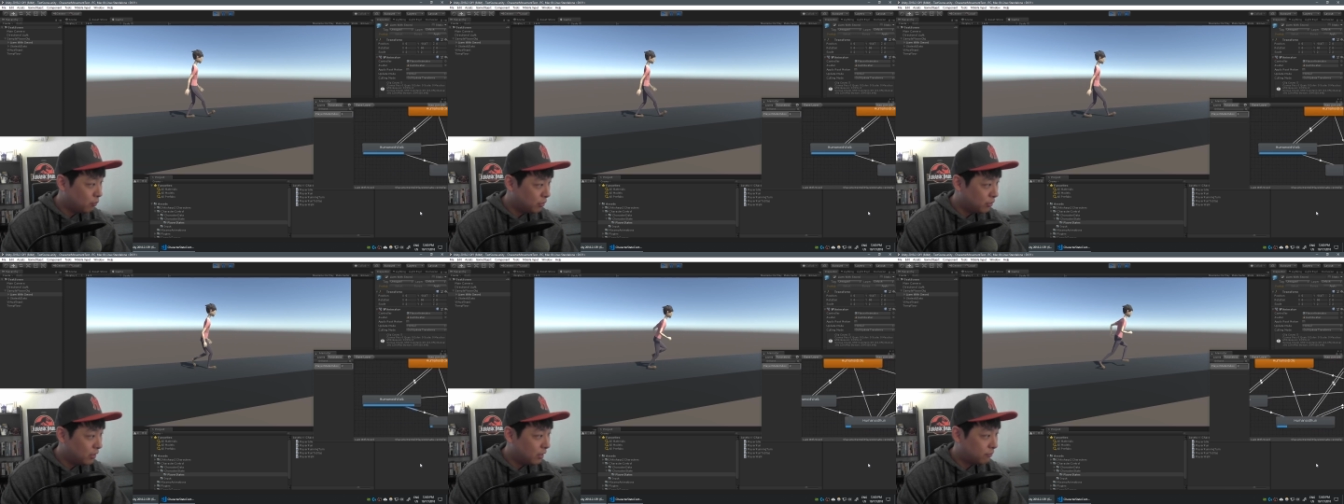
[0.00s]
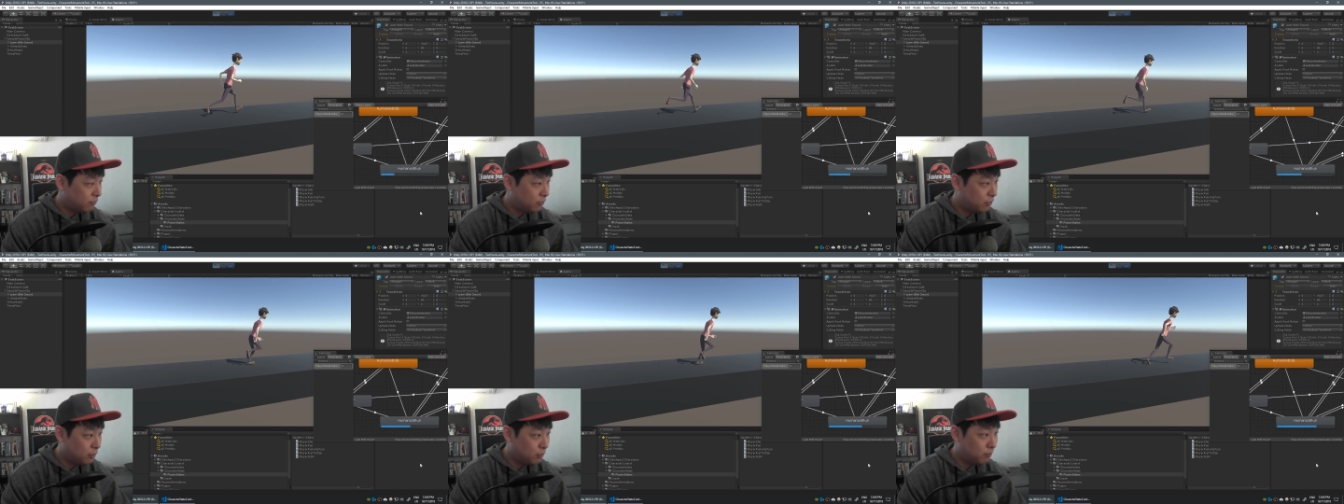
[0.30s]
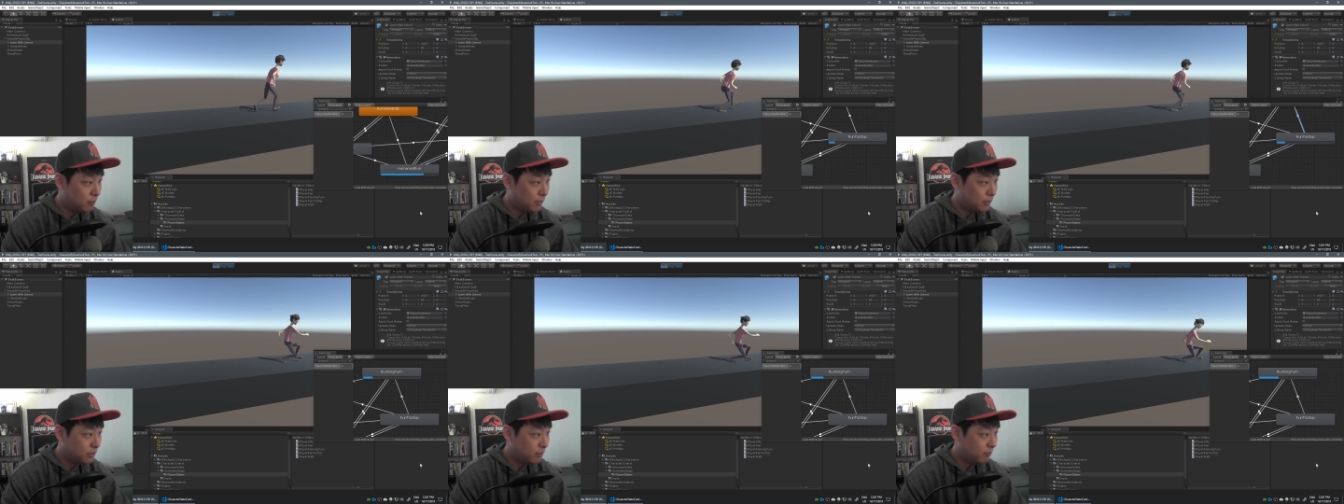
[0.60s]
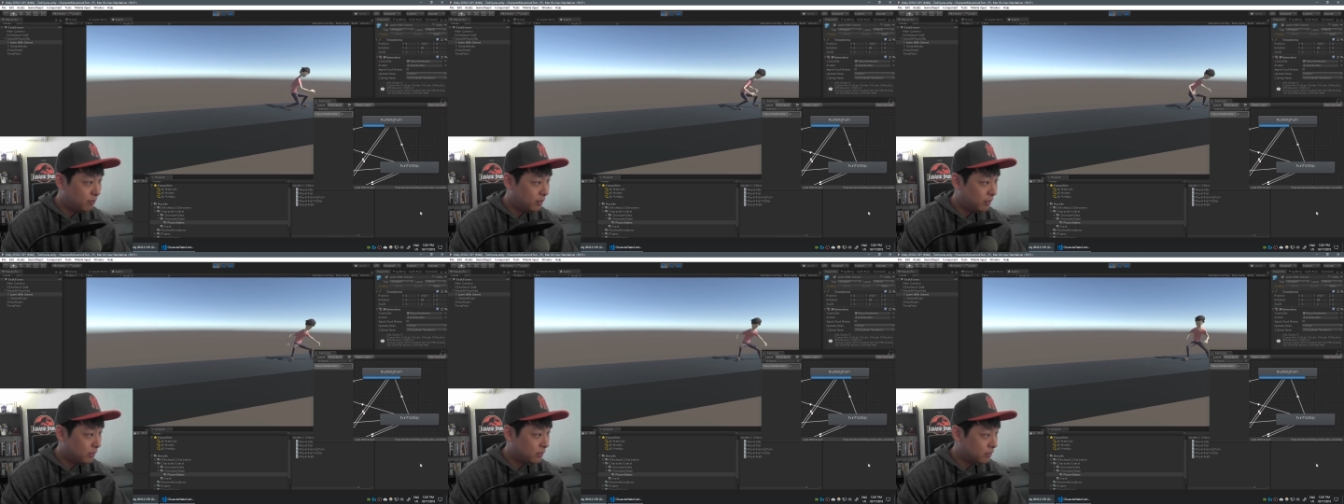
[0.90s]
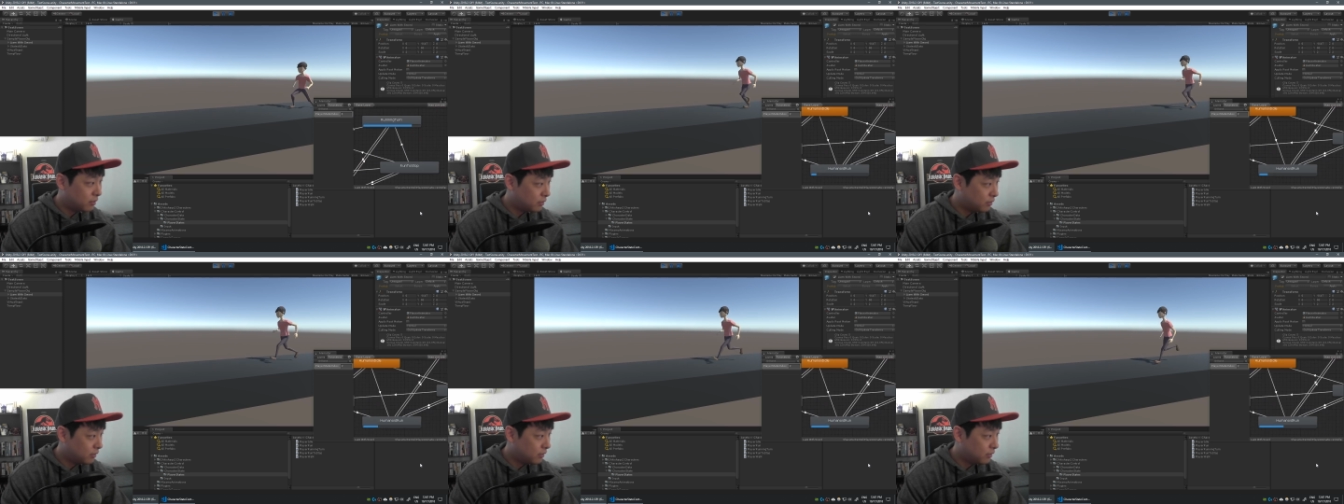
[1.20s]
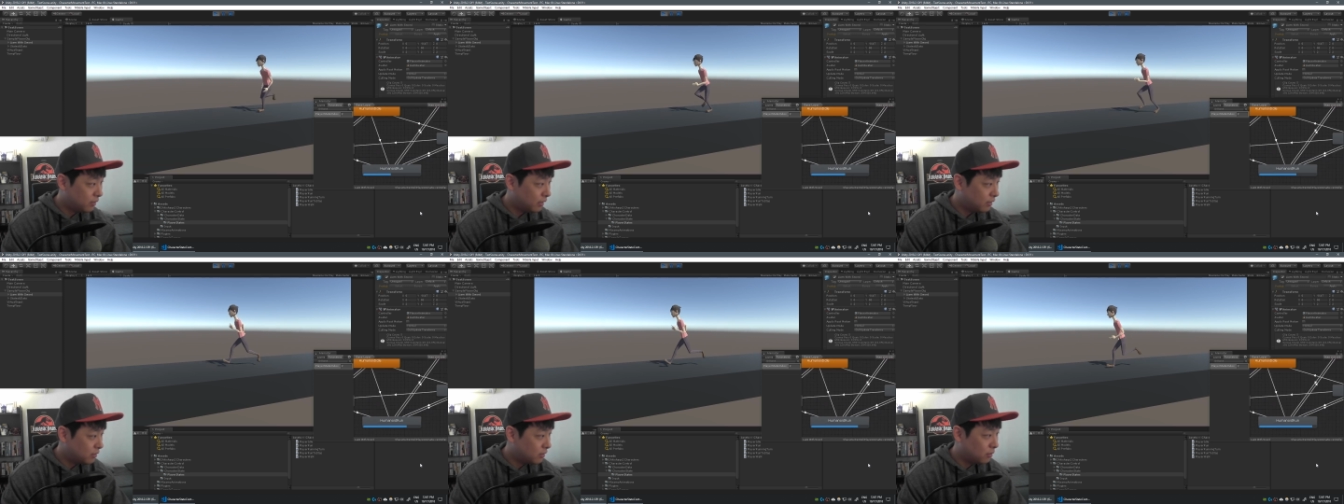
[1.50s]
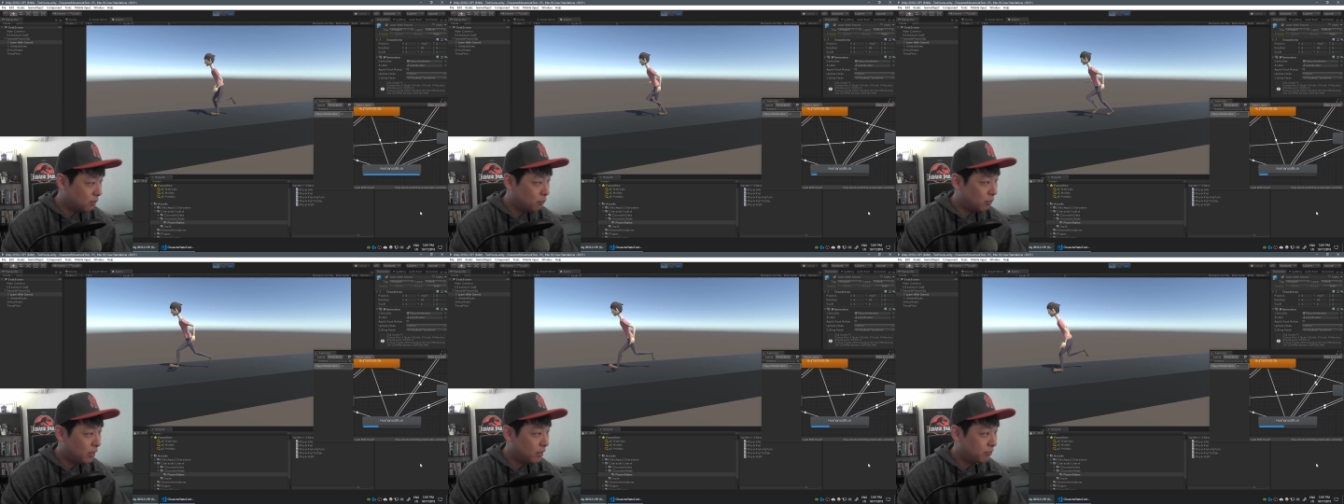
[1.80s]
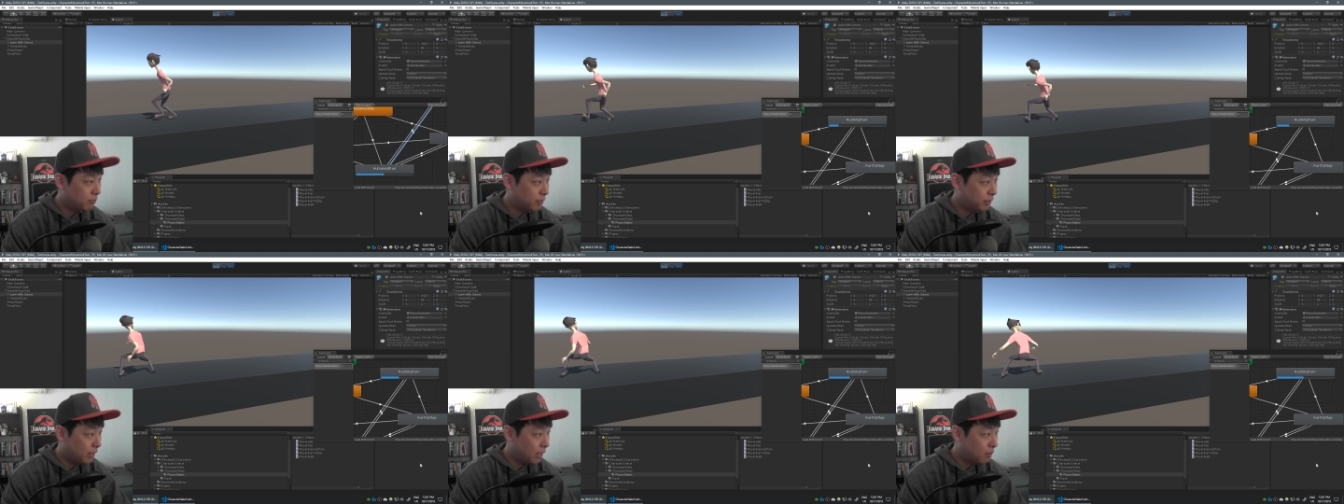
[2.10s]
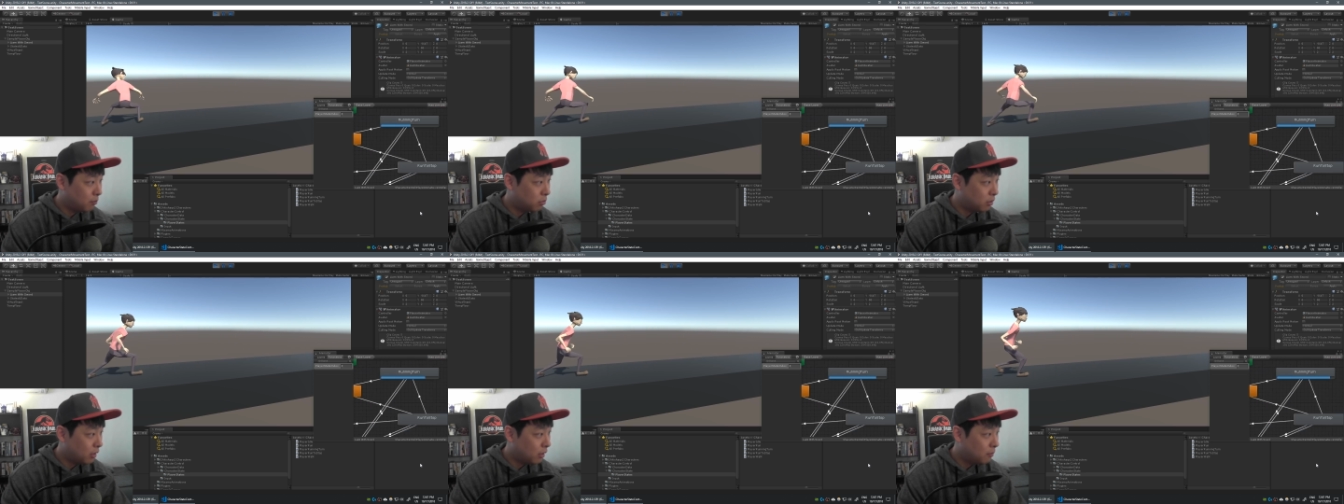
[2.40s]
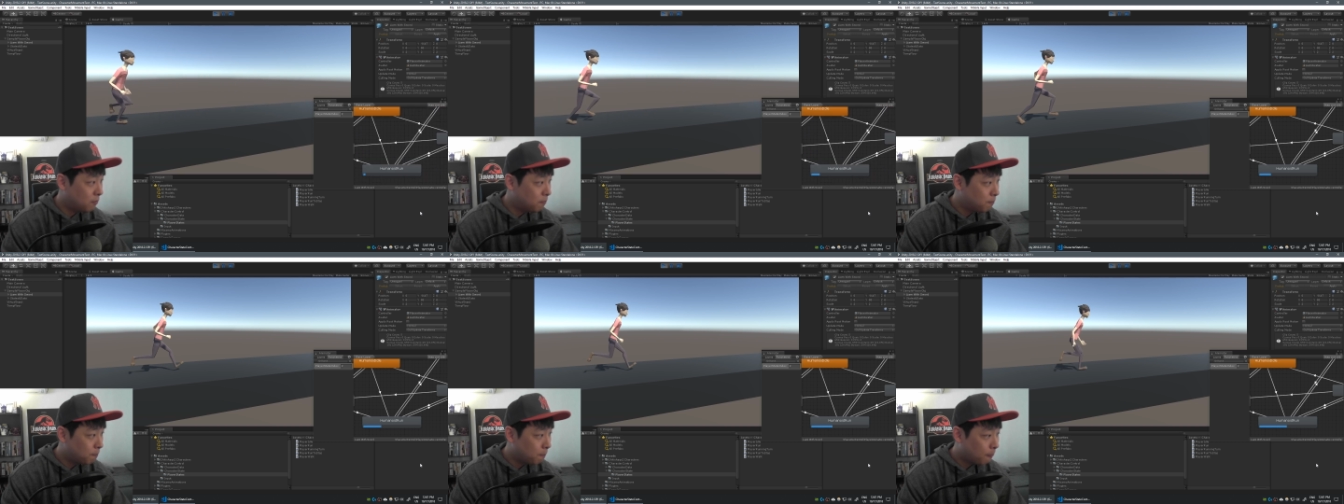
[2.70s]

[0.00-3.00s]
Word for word: when you have too much of it, it just gets in the way of your gameplay.